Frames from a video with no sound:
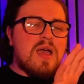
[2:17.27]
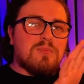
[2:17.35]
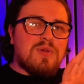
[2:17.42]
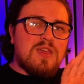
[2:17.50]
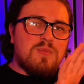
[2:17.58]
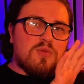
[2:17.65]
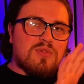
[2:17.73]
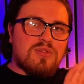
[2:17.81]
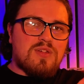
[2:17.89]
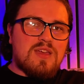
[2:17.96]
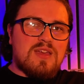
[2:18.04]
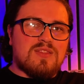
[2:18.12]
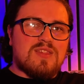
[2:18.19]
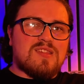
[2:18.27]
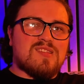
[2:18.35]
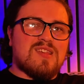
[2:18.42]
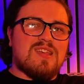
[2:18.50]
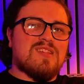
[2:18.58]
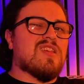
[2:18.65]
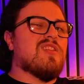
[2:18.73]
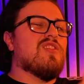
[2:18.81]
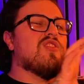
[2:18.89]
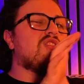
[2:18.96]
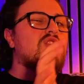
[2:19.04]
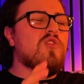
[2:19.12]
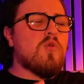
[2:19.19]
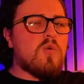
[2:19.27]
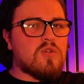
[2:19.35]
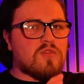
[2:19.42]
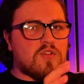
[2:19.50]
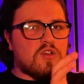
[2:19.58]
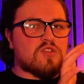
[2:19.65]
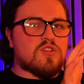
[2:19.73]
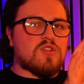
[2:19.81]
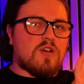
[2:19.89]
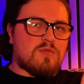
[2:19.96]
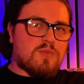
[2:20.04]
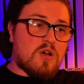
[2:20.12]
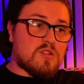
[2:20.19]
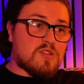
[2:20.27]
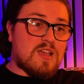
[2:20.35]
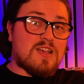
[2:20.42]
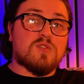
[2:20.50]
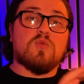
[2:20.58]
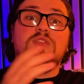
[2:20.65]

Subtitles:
people think this is a new world version of Partagas,